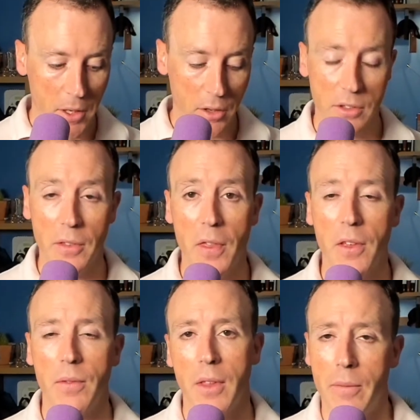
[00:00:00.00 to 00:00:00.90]
something
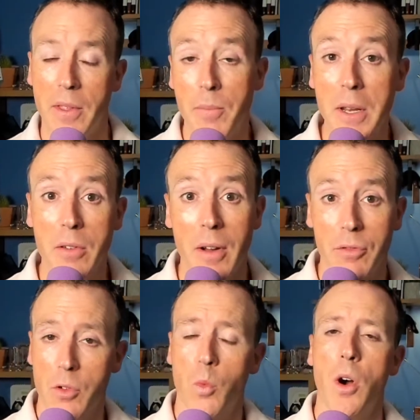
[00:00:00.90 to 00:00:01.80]
that they've been around
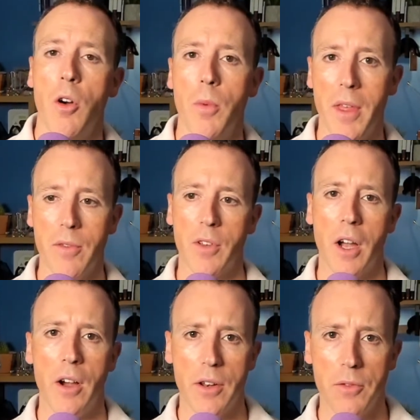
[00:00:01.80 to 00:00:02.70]
for a while, but they've
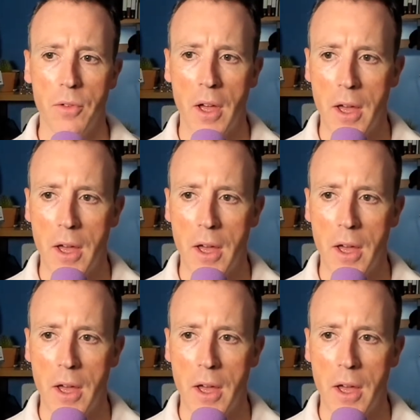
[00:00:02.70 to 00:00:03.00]
kind of